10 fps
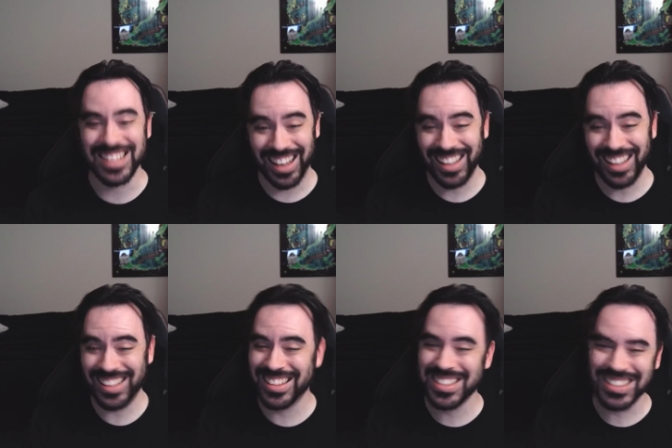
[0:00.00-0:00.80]

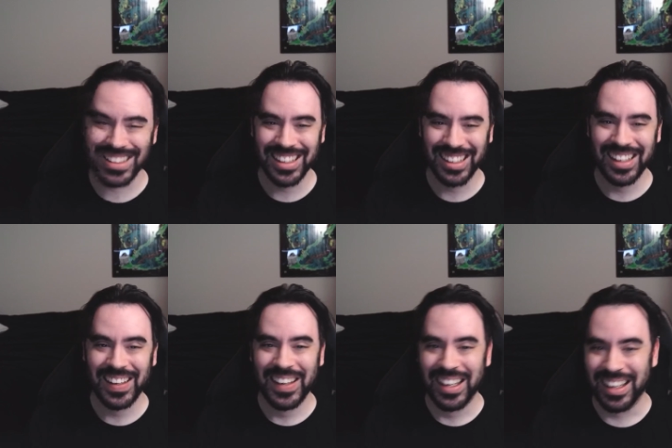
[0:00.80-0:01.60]
nice.
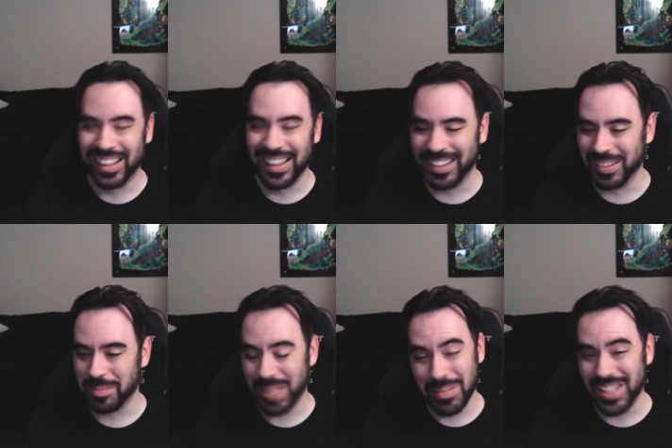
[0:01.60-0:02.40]
Uh,
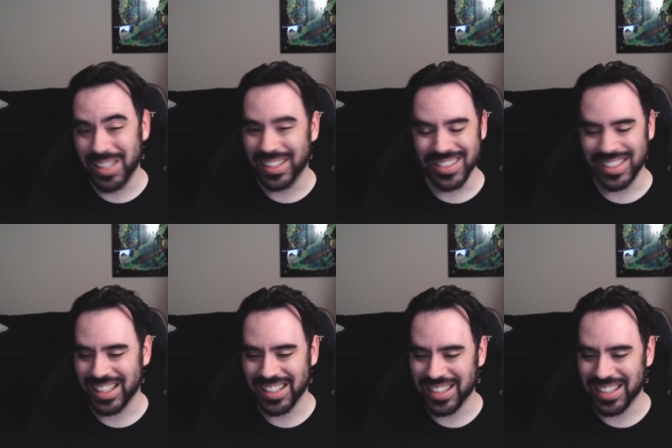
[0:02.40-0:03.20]
maybe it is the
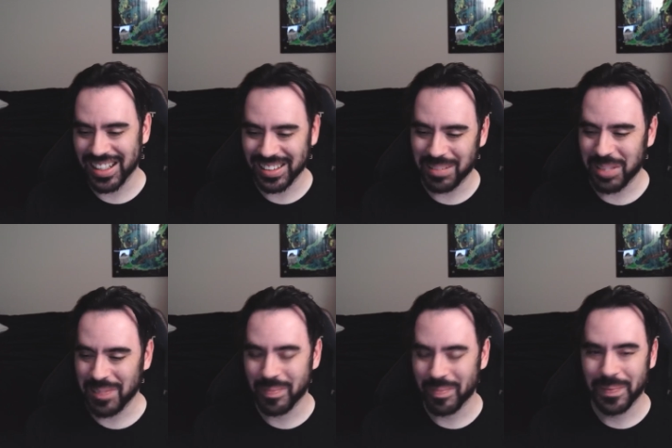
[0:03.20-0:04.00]
age getting to me,
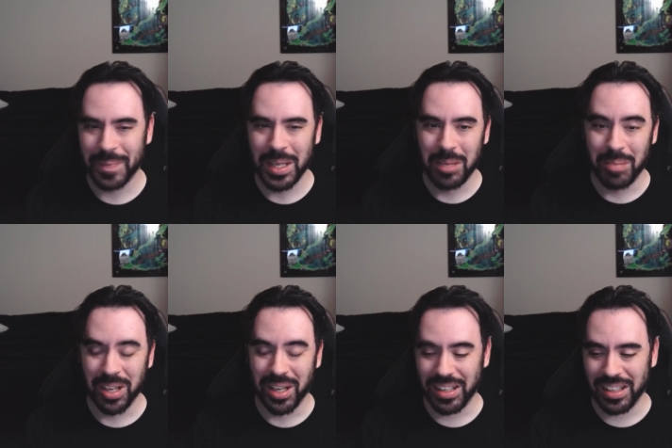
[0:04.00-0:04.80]

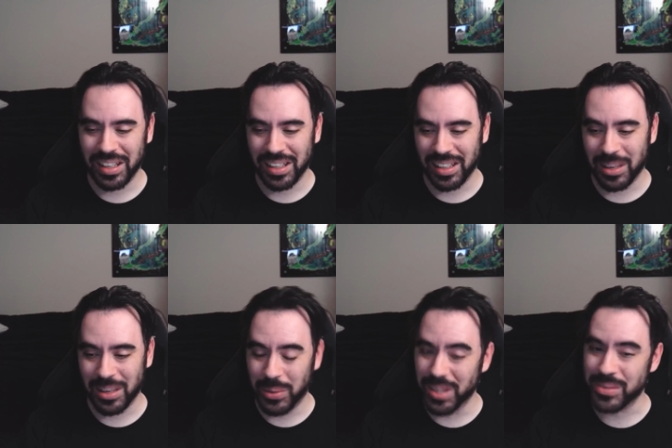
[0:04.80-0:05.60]
but it, it
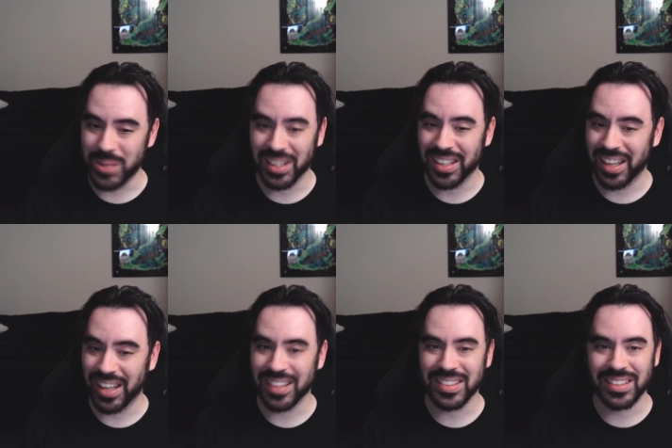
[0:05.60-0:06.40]
was really
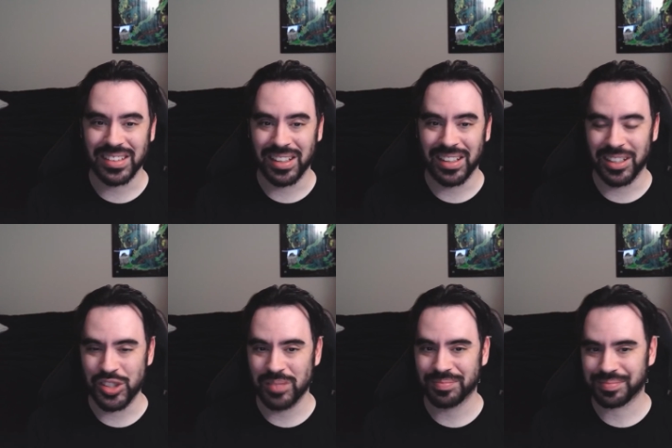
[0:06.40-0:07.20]
nice. Uh,
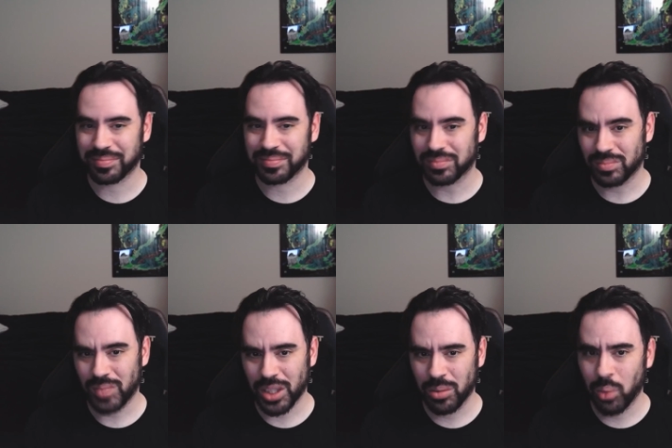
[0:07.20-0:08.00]

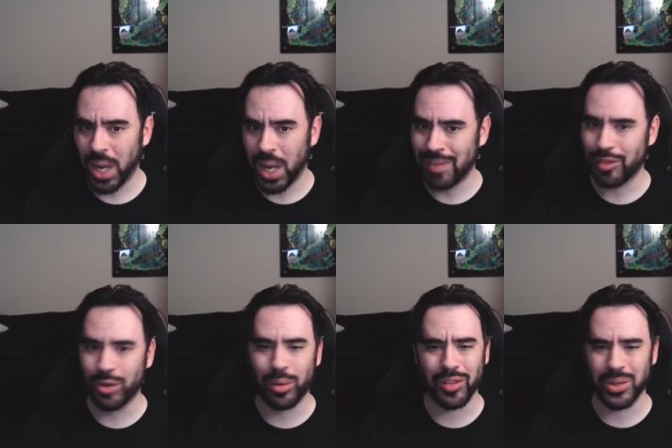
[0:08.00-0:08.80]
we'll have a
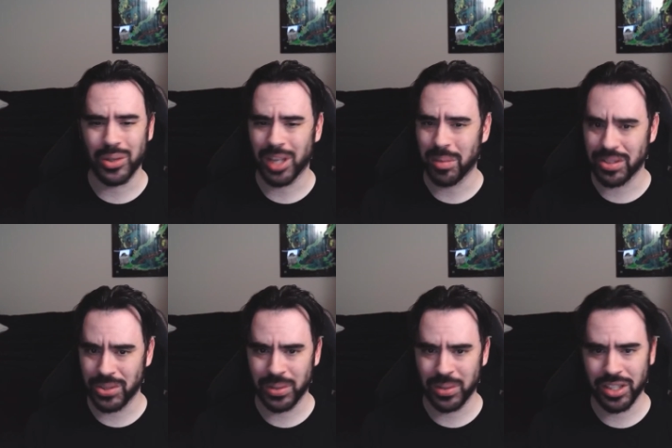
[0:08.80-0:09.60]
full review coming
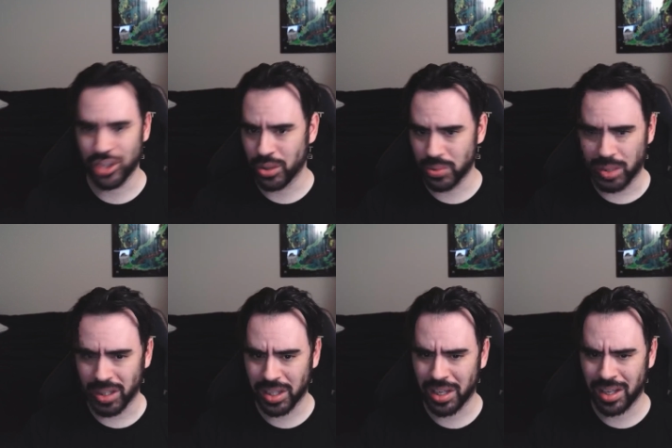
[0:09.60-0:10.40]
soon that Joe's
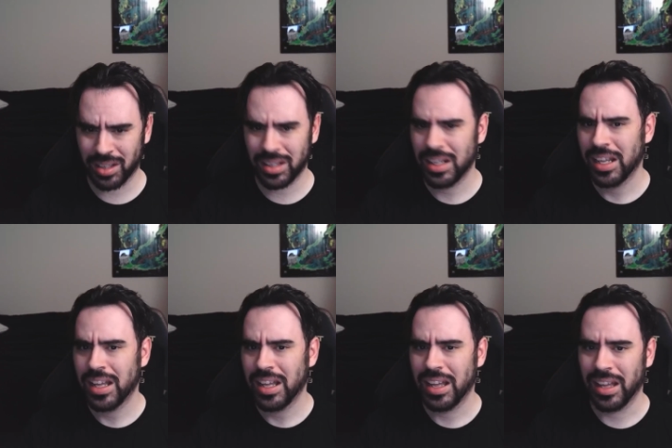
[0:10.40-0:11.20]
working on
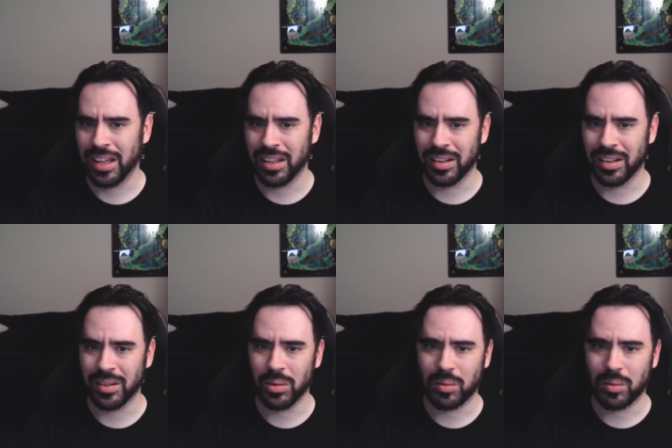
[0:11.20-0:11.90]
and